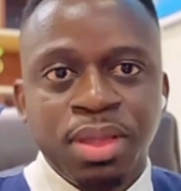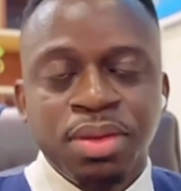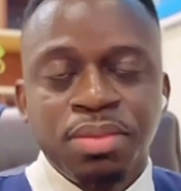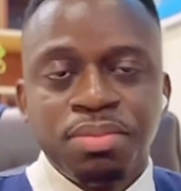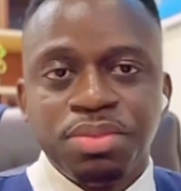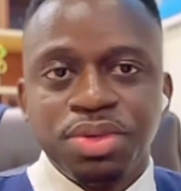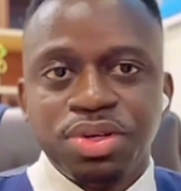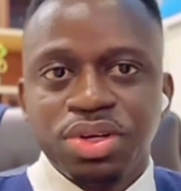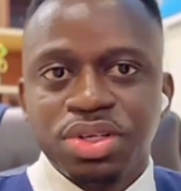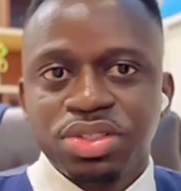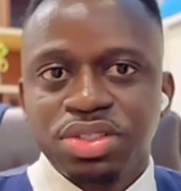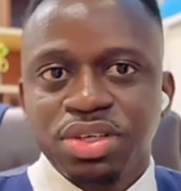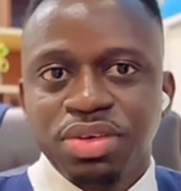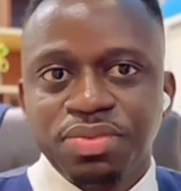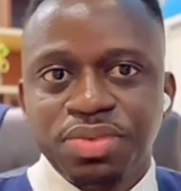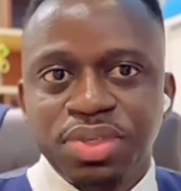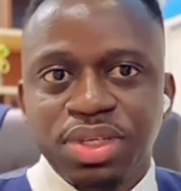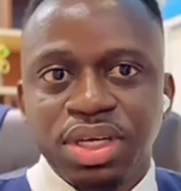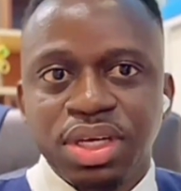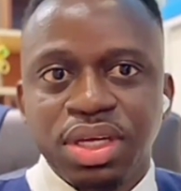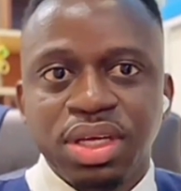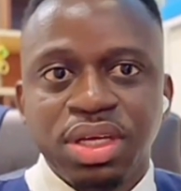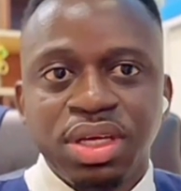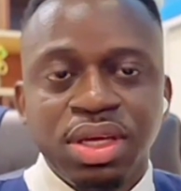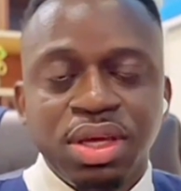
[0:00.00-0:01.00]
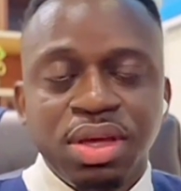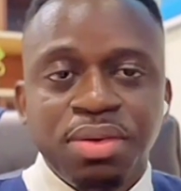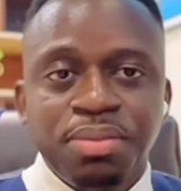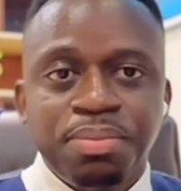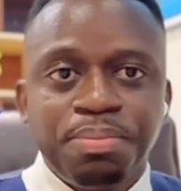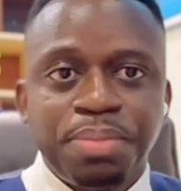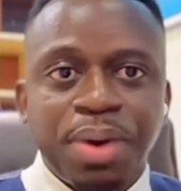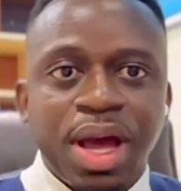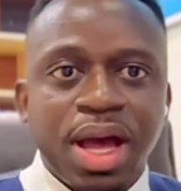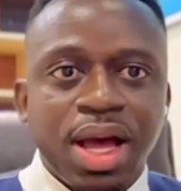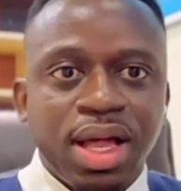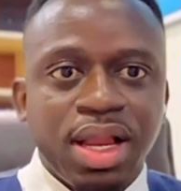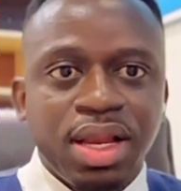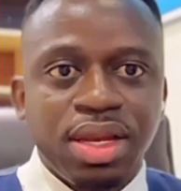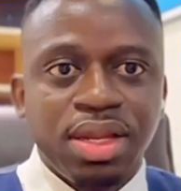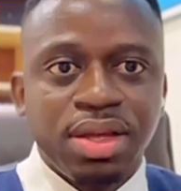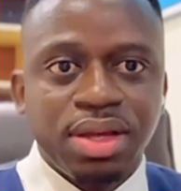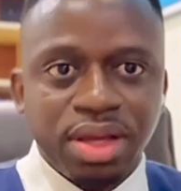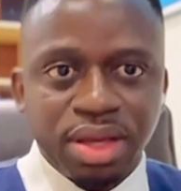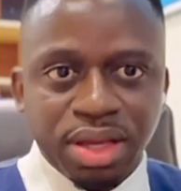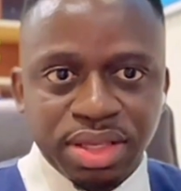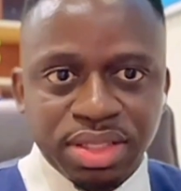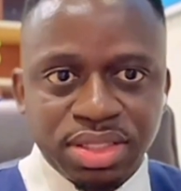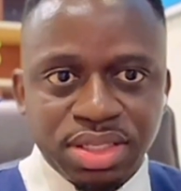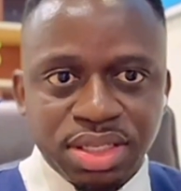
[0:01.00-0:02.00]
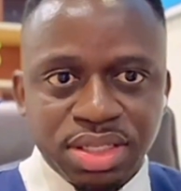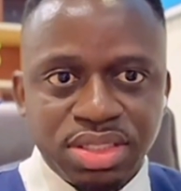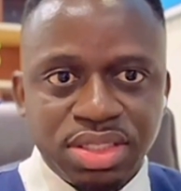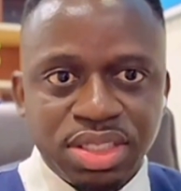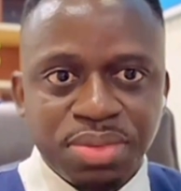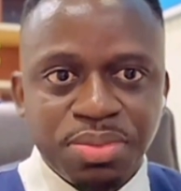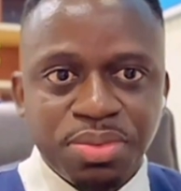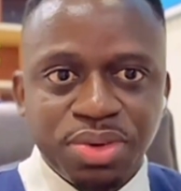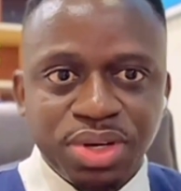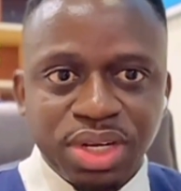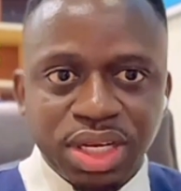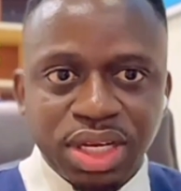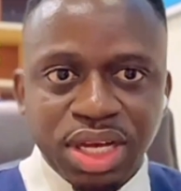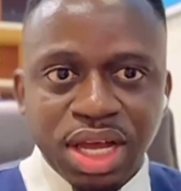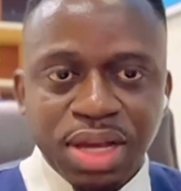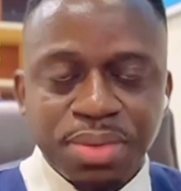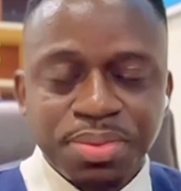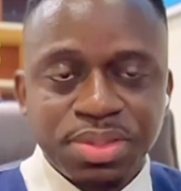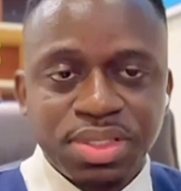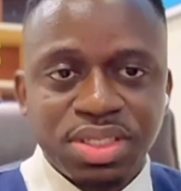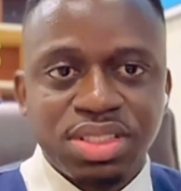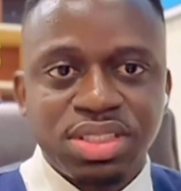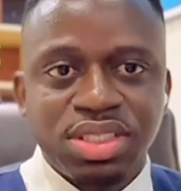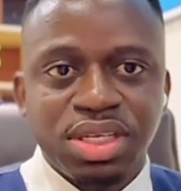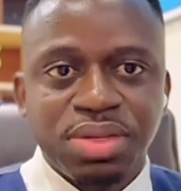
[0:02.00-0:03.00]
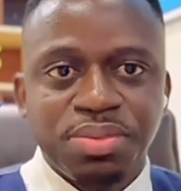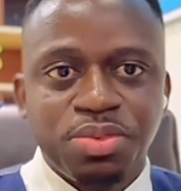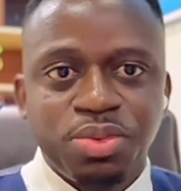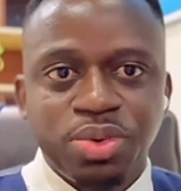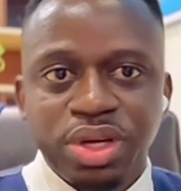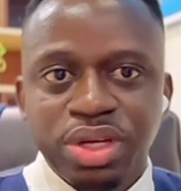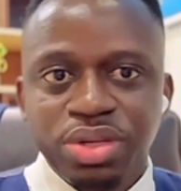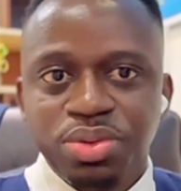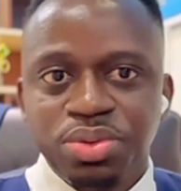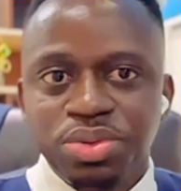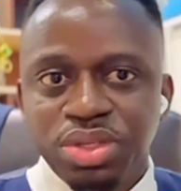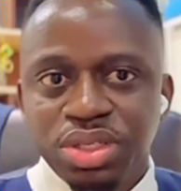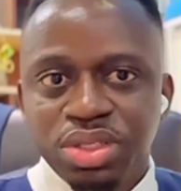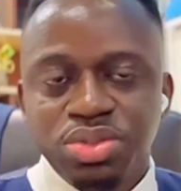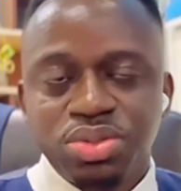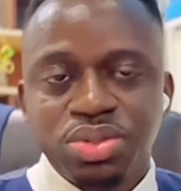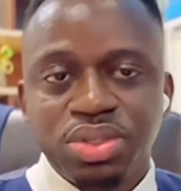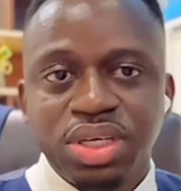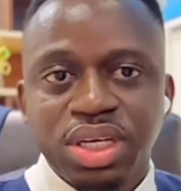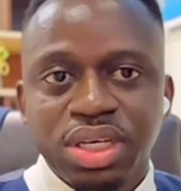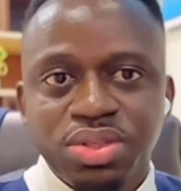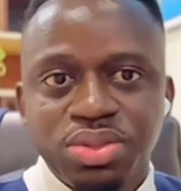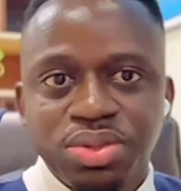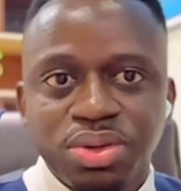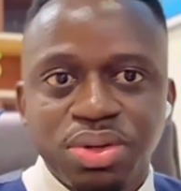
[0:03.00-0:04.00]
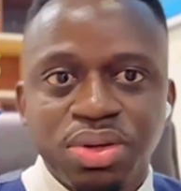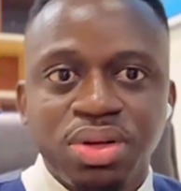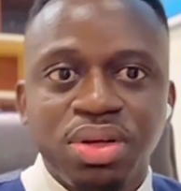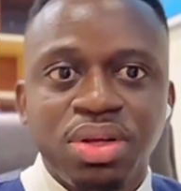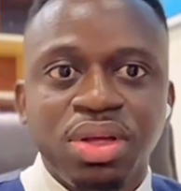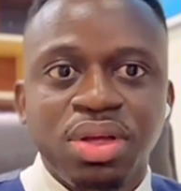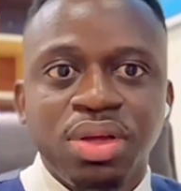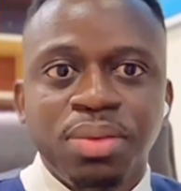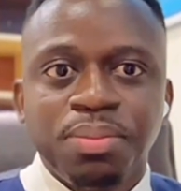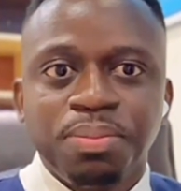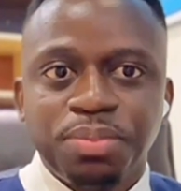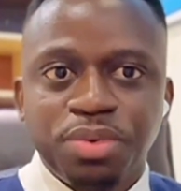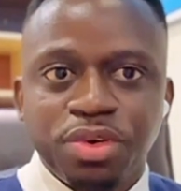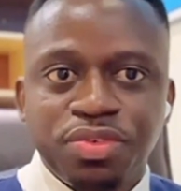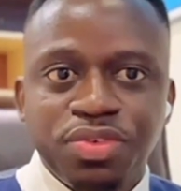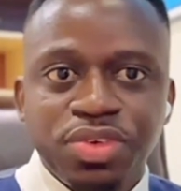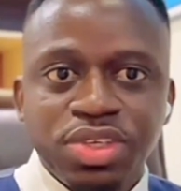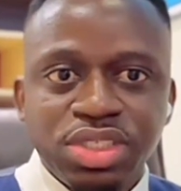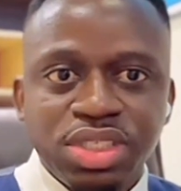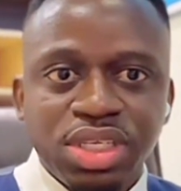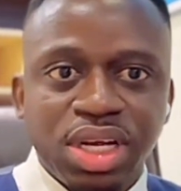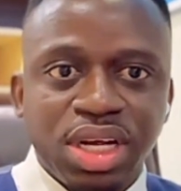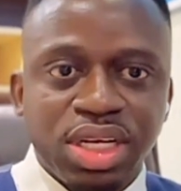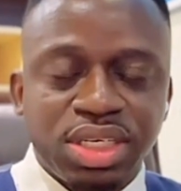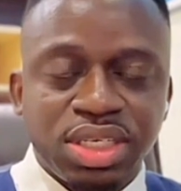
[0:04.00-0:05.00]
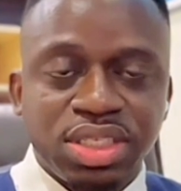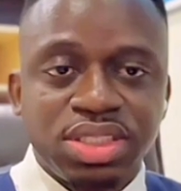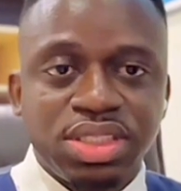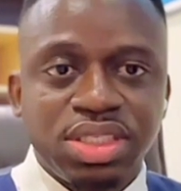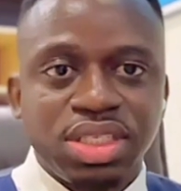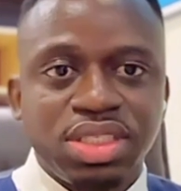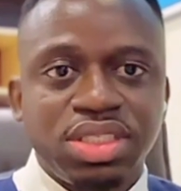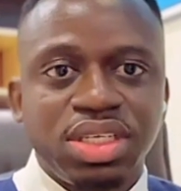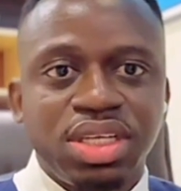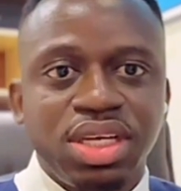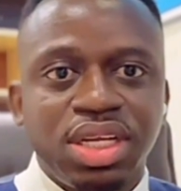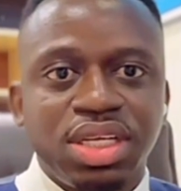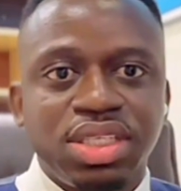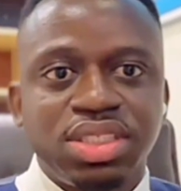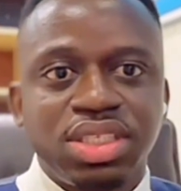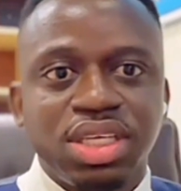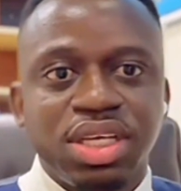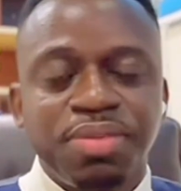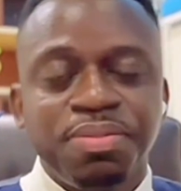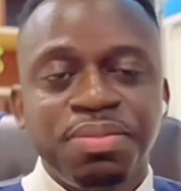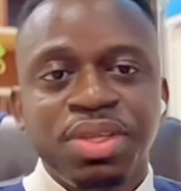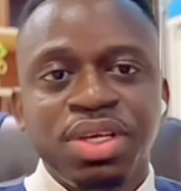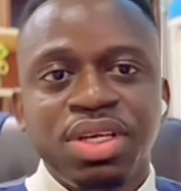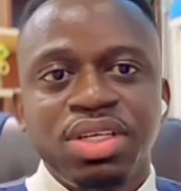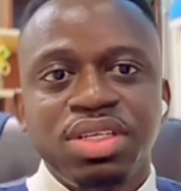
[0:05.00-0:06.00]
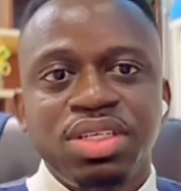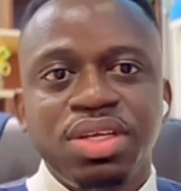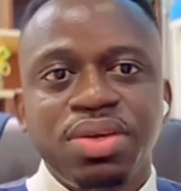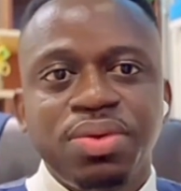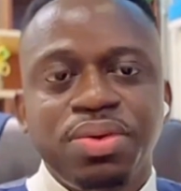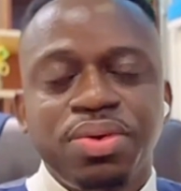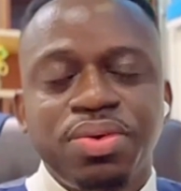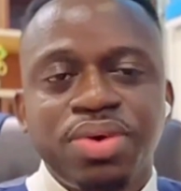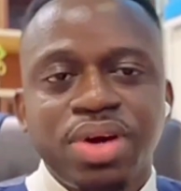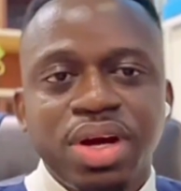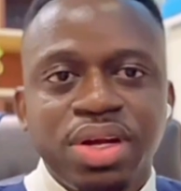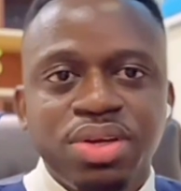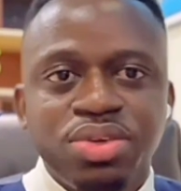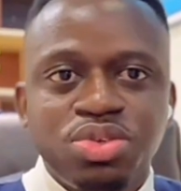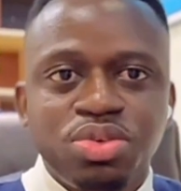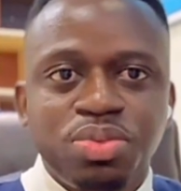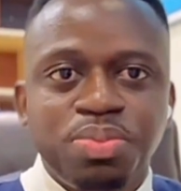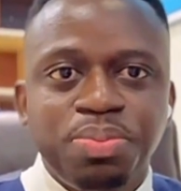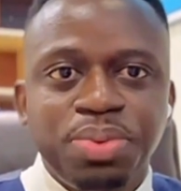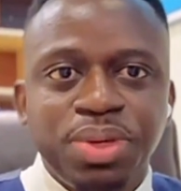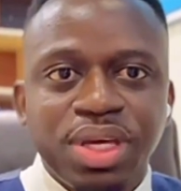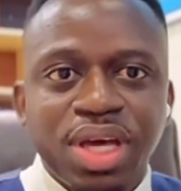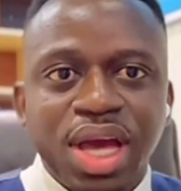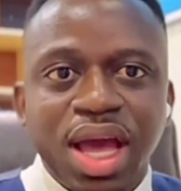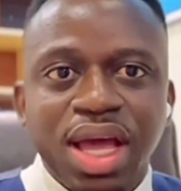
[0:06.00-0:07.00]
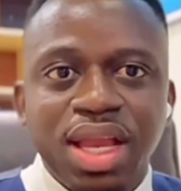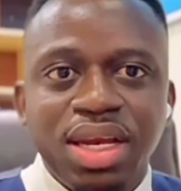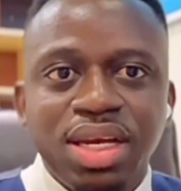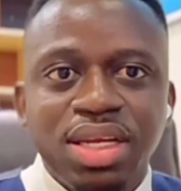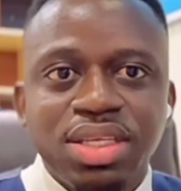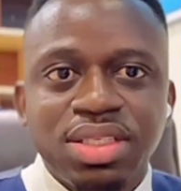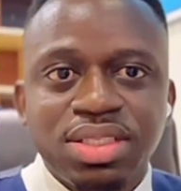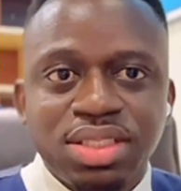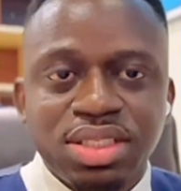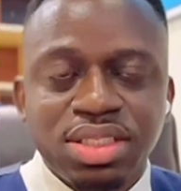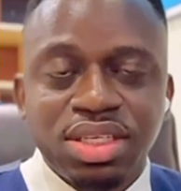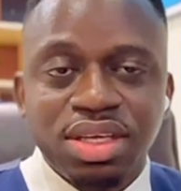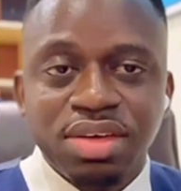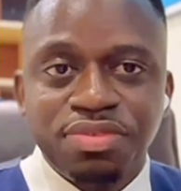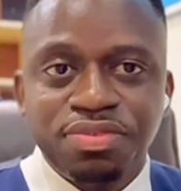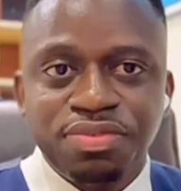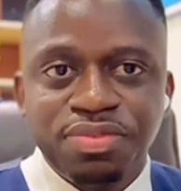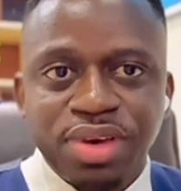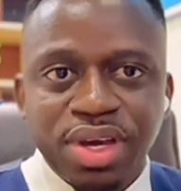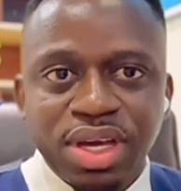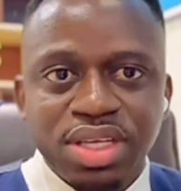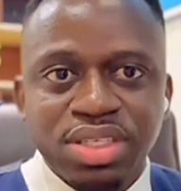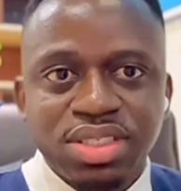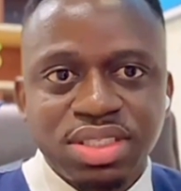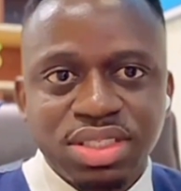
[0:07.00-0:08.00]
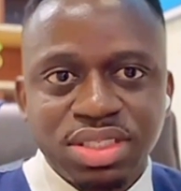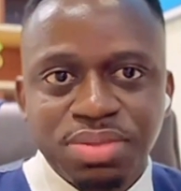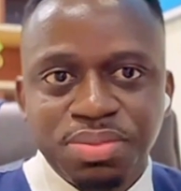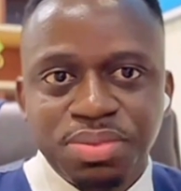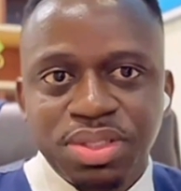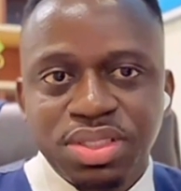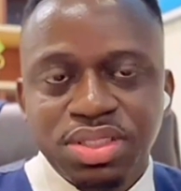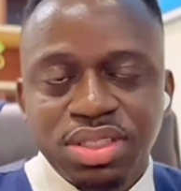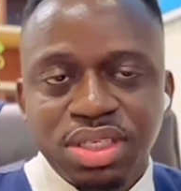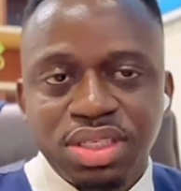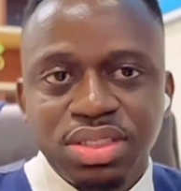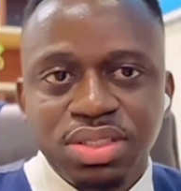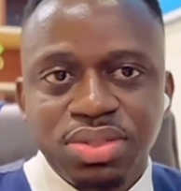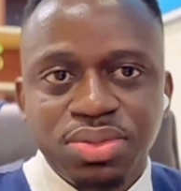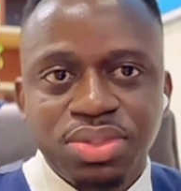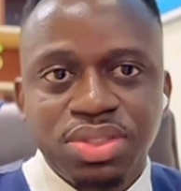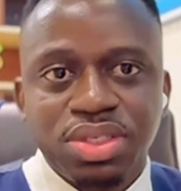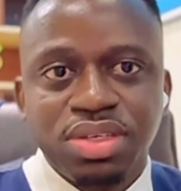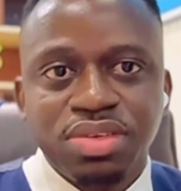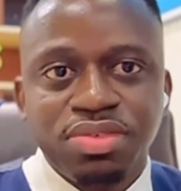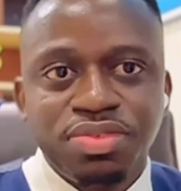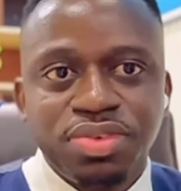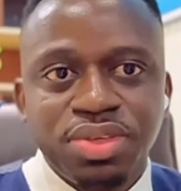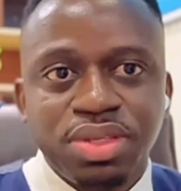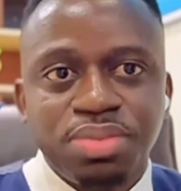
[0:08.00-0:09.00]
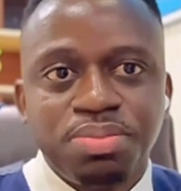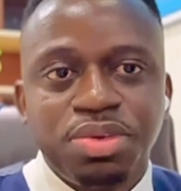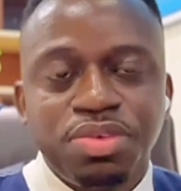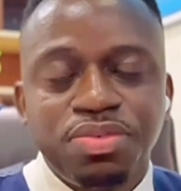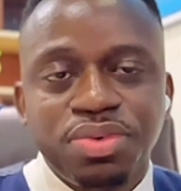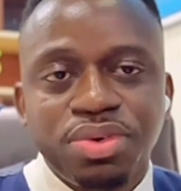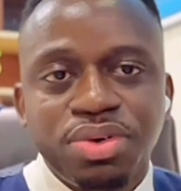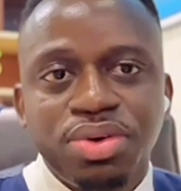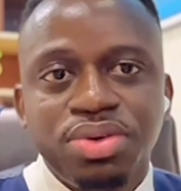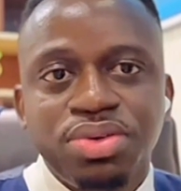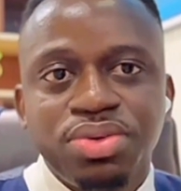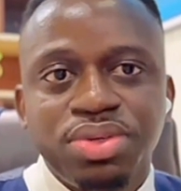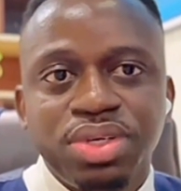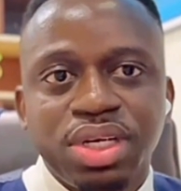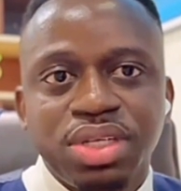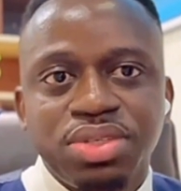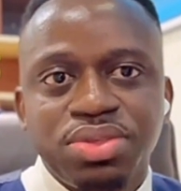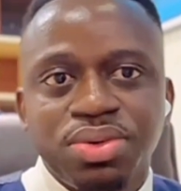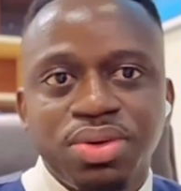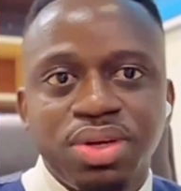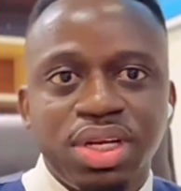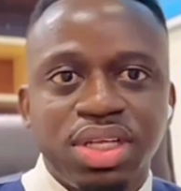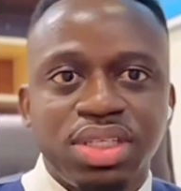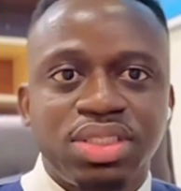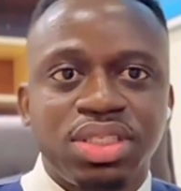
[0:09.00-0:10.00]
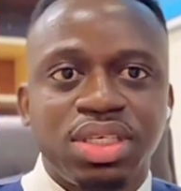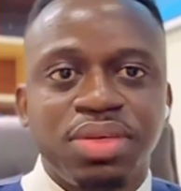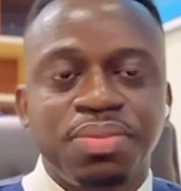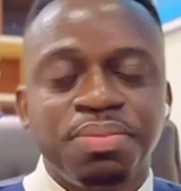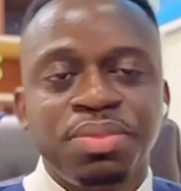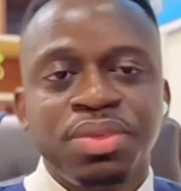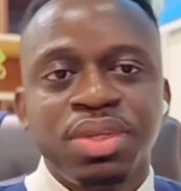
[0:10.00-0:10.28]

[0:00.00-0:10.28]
because of the PAL system or the cap system, where you need to get your provincial attestation letter, they require you to pay at least the first semester tuition fee before you get your letter.